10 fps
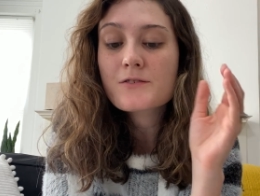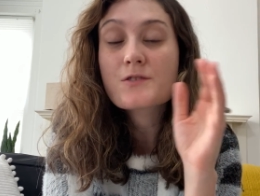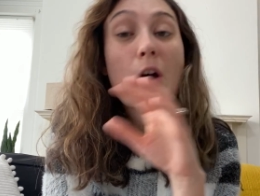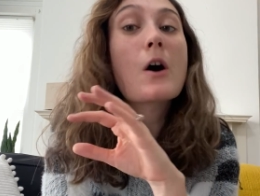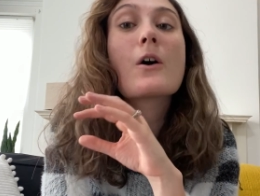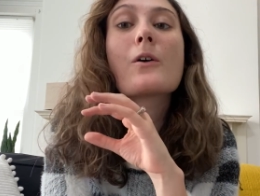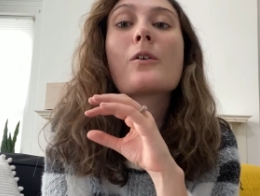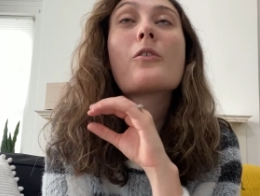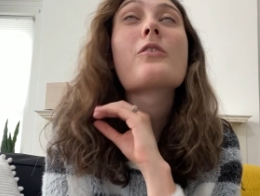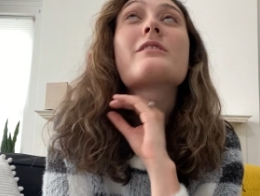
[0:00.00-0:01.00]

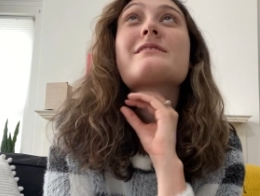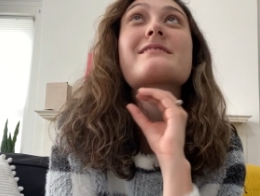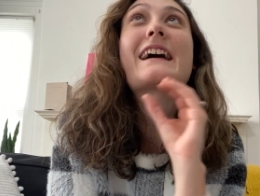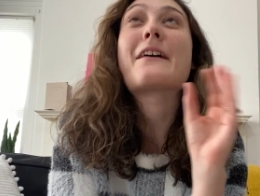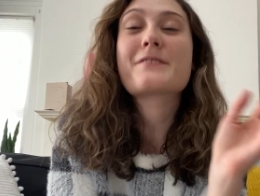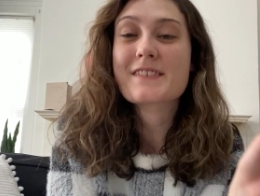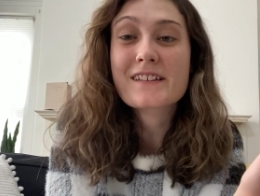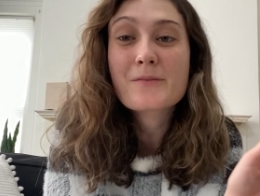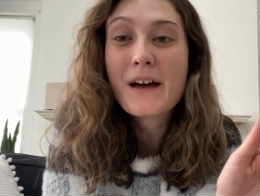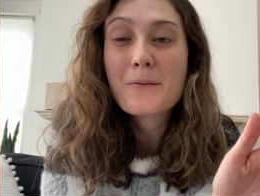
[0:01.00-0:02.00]
So everything
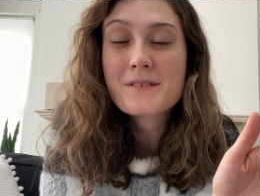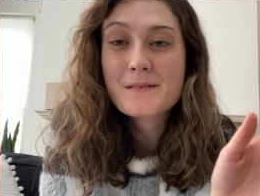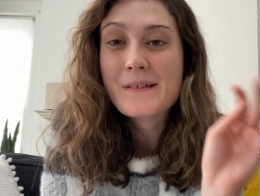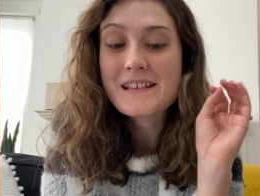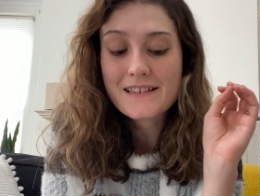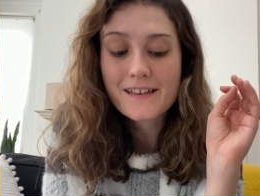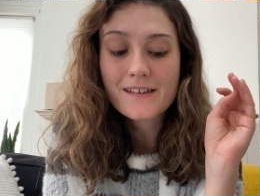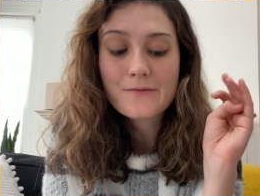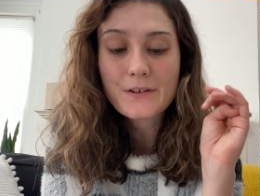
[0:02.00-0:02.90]
in the Bible is amazing.